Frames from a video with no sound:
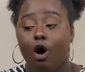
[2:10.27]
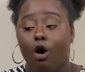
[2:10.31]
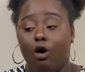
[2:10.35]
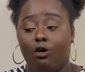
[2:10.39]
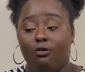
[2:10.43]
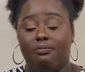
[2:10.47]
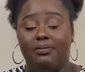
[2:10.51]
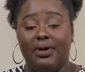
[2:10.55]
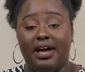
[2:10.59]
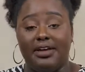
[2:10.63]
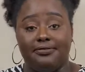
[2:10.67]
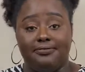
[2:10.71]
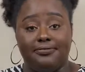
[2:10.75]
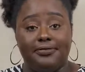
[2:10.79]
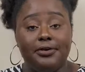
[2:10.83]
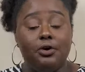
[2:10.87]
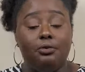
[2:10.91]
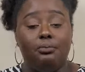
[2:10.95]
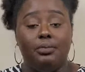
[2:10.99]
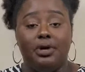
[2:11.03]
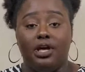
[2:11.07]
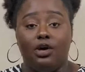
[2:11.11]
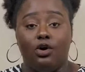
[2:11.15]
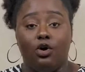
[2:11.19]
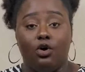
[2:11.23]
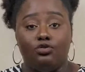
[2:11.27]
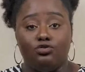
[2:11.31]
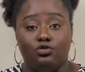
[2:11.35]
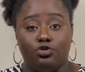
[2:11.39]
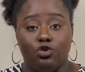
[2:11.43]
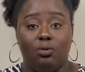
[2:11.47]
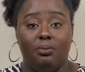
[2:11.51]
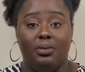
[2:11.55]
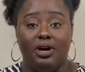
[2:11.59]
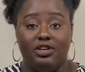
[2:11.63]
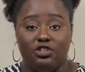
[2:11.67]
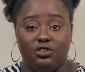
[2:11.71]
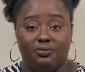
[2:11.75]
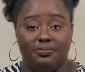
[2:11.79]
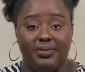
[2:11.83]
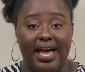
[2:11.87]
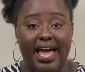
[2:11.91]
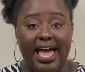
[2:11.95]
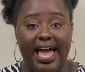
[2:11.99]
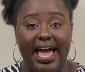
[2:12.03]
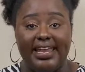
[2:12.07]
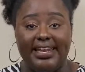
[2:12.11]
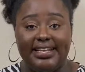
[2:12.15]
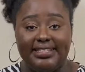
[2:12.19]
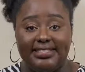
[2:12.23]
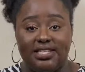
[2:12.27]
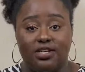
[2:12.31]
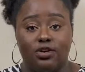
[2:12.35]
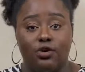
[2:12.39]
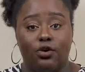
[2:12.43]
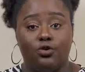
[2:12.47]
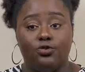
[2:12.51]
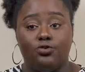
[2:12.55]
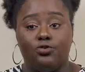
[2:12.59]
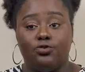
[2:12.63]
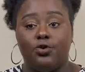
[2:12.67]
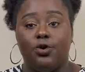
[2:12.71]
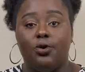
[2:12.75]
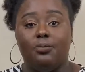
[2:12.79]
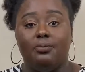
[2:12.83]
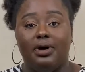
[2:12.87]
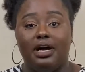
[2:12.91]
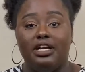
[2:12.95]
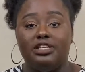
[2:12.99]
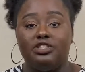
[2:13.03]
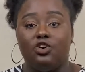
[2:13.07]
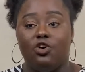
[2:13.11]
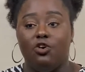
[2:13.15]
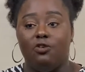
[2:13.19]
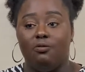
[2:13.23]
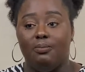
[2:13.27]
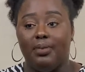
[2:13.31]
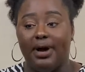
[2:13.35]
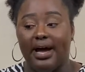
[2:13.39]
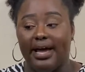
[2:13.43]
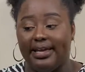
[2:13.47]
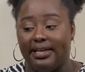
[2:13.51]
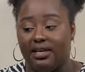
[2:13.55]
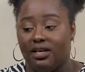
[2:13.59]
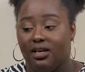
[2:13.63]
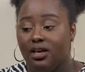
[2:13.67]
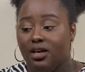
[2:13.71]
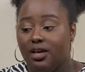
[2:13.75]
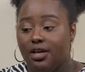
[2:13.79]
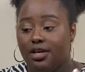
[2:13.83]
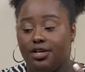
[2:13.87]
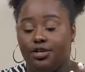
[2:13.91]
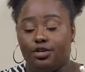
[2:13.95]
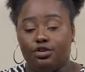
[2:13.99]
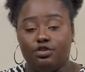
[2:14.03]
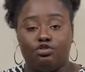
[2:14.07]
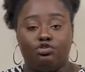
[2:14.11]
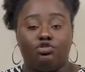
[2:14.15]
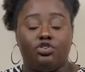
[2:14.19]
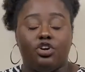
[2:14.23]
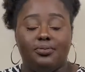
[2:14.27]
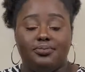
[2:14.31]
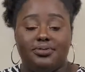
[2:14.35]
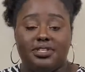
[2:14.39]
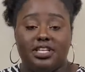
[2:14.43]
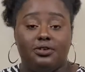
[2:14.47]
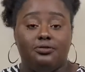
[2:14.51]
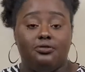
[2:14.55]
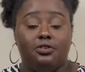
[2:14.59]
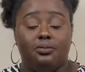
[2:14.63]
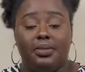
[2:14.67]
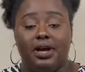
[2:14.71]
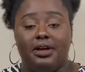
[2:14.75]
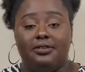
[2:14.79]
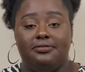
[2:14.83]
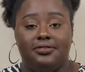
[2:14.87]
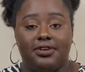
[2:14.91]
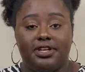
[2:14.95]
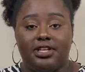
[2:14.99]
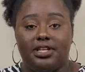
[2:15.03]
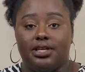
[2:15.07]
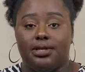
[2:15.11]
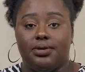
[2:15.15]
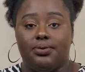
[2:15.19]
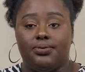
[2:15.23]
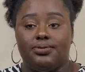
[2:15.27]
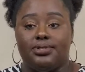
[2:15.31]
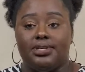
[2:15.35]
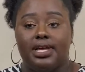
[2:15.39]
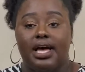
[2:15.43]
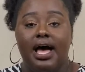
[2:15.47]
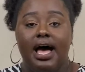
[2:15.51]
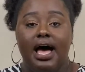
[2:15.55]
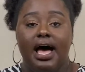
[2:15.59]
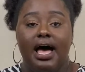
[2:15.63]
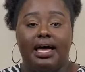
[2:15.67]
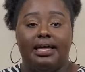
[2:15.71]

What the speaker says: of my filming, or so much of my editing, or so much of my scripting for my videos.